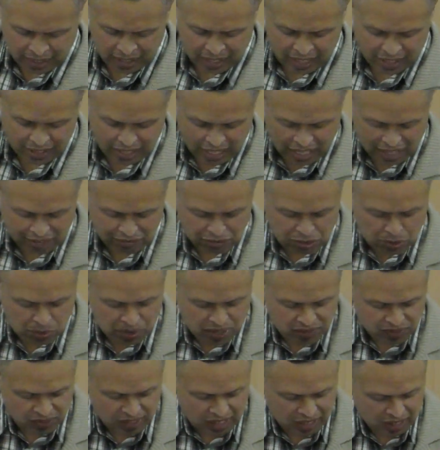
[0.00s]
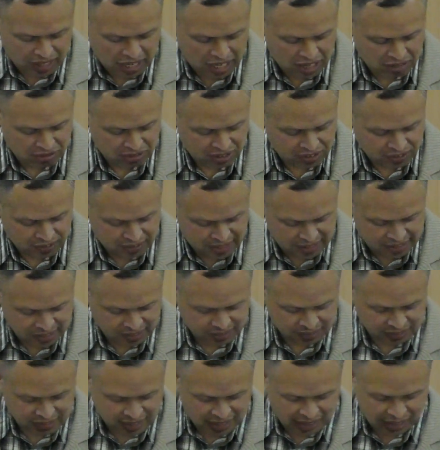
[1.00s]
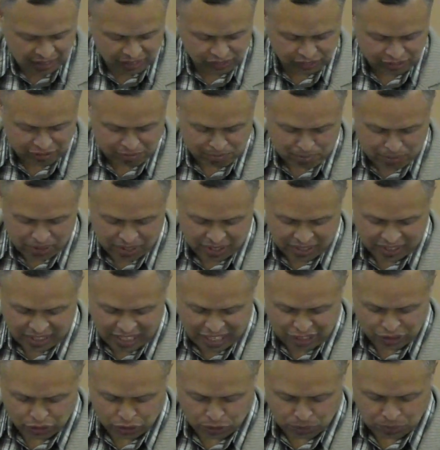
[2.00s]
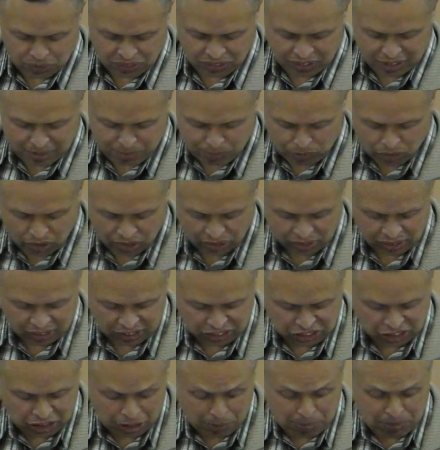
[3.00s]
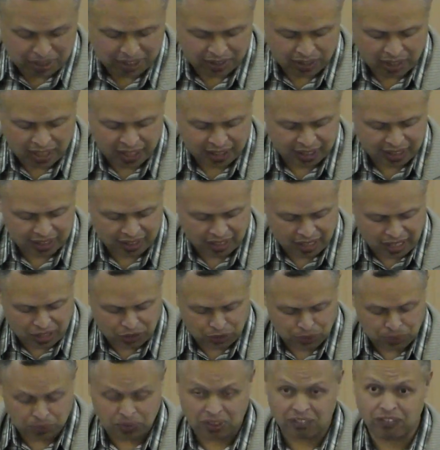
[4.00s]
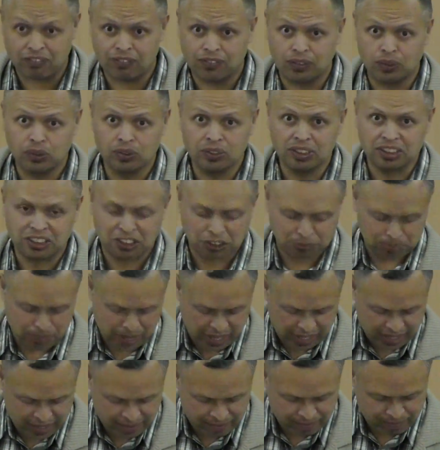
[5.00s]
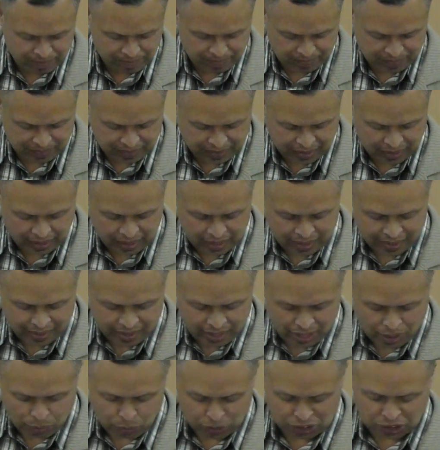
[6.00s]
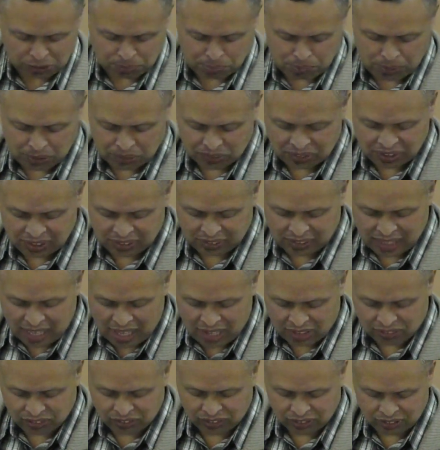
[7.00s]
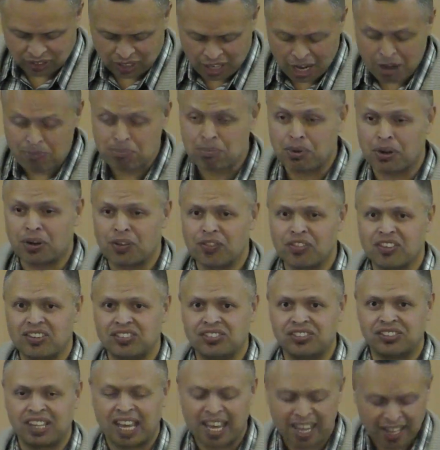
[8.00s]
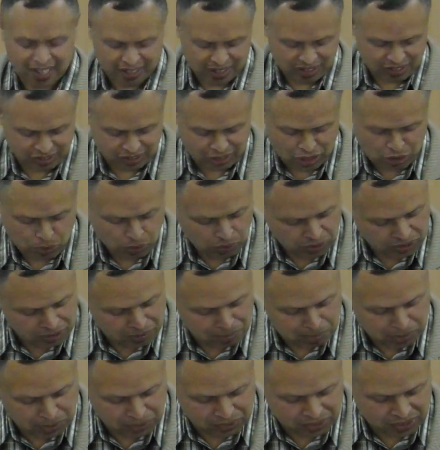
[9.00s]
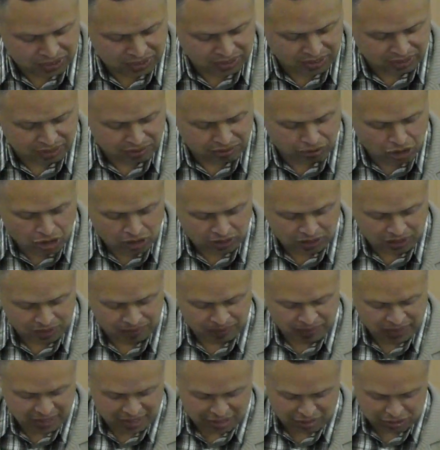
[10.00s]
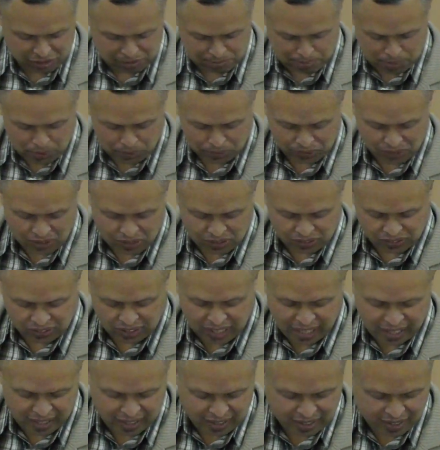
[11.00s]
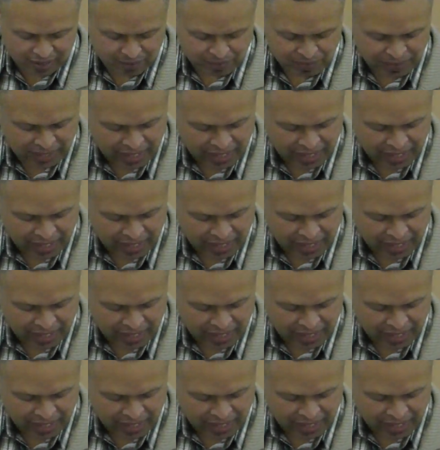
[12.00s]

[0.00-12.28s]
And everyone that heareth these sayings of mine and doeth them not shall be likened unto a foolish man which built his house upon the sand. So it wasn't built on the rock, it was built on sand.